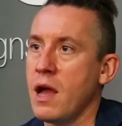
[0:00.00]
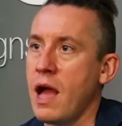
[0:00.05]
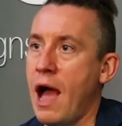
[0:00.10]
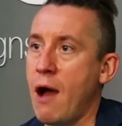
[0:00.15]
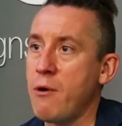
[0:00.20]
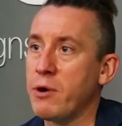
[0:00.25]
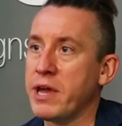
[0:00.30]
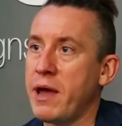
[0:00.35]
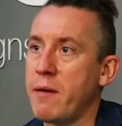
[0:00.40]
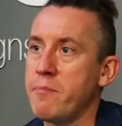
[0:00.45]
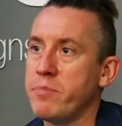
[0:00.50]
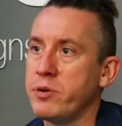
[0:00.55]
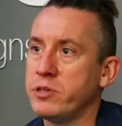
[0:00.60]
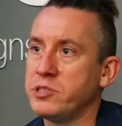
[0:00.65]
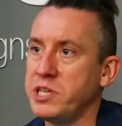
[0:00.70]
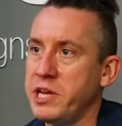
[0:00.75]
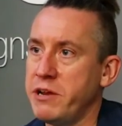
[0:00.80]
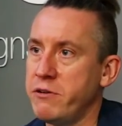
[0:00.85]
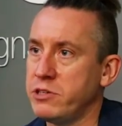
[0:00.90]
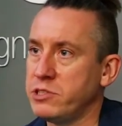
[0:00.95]
Our
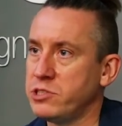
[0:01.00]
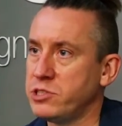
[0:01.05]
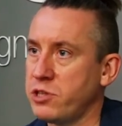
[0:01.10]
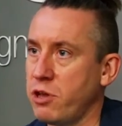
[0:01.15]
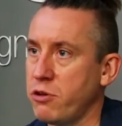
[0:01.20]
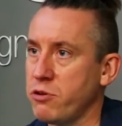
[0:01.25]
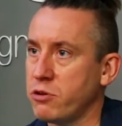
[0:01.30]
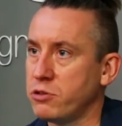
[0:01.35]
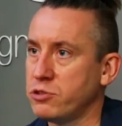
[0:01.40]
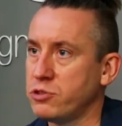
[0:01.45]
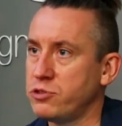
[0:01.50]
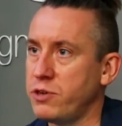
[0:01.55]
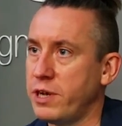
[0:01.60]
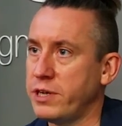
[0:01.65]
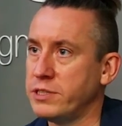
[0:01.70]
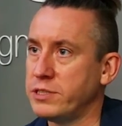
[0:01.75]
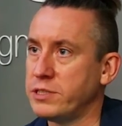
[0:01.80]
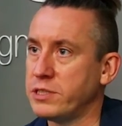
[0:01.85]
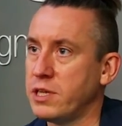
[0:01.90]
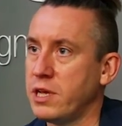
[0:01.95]
campus here at
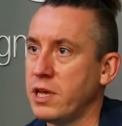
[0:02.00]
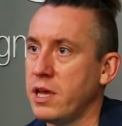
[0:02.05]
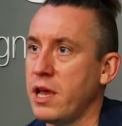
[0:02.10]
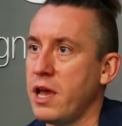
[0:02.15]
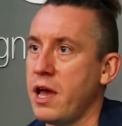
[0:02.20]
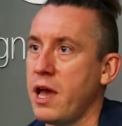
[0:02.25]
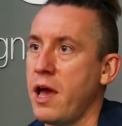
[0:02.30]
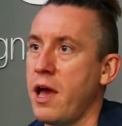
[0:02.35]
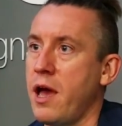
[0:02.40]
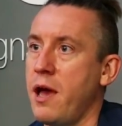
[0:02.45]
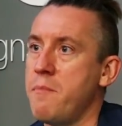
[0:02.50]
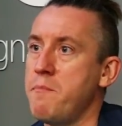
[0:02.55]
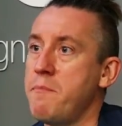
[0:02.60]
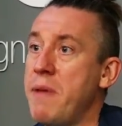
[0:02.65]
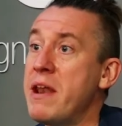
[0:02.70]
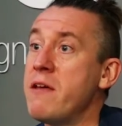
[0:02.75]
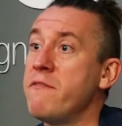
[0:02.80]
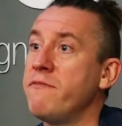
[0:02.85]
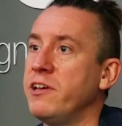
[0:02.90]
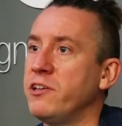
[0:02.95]
Stoke-on-Trent um,
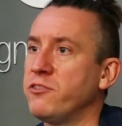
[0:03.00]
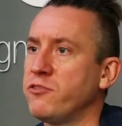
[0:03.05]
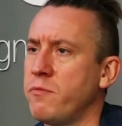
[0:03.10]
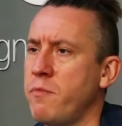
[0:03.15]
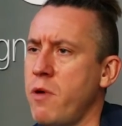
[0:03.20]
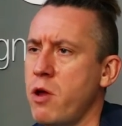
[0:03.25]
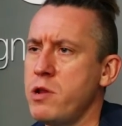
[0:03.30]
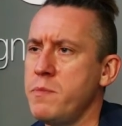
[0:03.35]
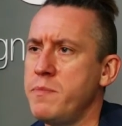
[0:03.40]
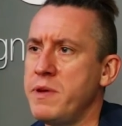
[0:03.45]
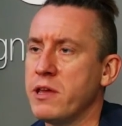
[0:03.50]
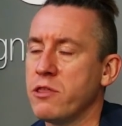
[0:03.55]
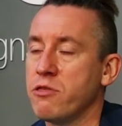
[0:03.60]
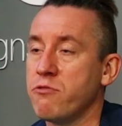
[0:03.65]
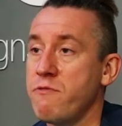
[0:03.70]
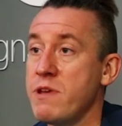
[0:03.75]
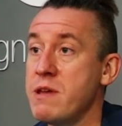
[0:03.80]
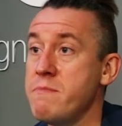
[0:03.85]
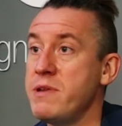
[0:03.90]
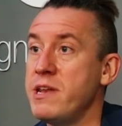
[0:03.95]
benefits from only being
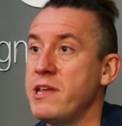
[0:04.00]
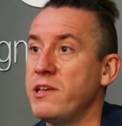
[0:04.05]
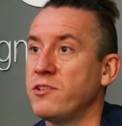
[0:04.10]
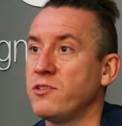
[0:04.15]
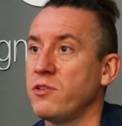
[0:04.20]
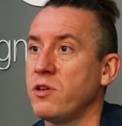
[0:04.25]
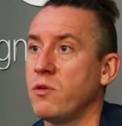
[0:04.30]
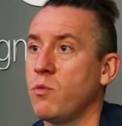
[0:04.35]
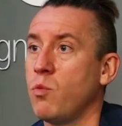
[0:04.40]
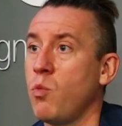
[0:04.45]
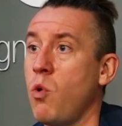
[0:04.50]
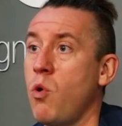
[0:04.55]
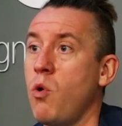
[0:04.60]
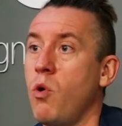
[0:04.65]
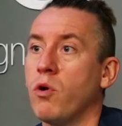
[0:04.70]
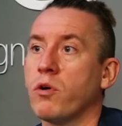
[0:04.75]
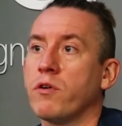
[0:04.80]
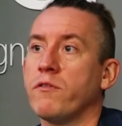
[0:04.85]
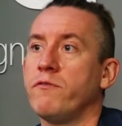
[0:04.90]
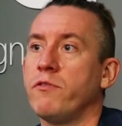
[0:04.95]
three minutes
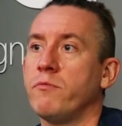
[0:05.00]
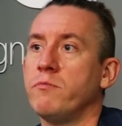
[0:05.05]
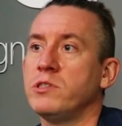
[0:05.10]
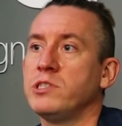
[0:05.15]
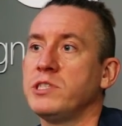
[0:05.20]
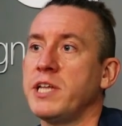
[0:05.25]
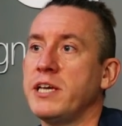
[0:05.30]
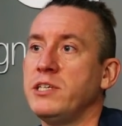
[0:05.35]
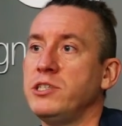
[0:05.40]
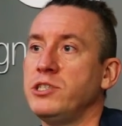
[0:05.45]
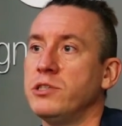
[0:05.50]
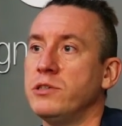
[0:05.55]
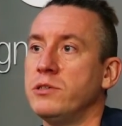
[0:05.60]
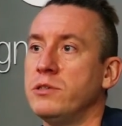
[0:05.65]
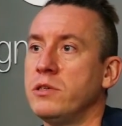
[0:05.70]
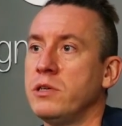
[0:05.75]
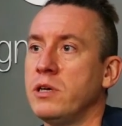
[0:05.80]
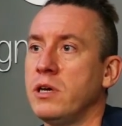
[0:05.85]
walk from the station.